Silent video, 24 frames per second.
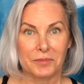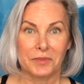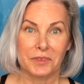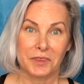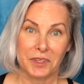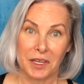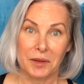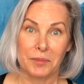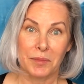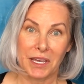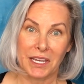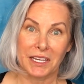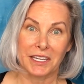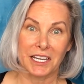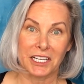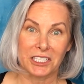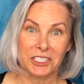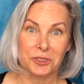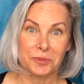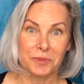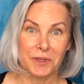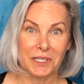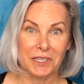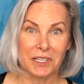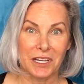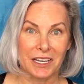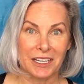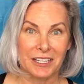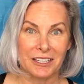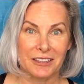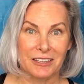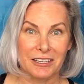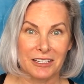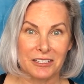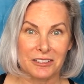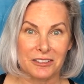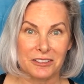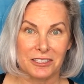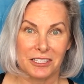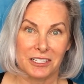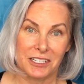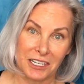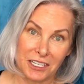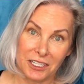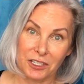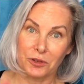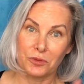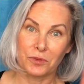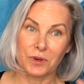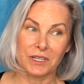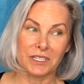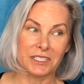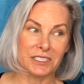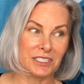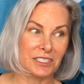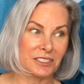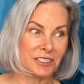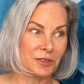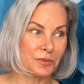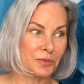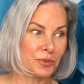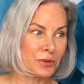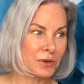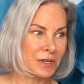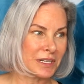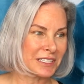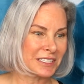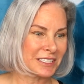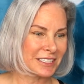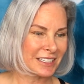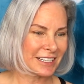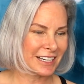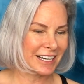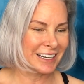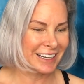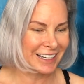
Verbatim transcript: they may catch me like this, and I don't want to disappoint.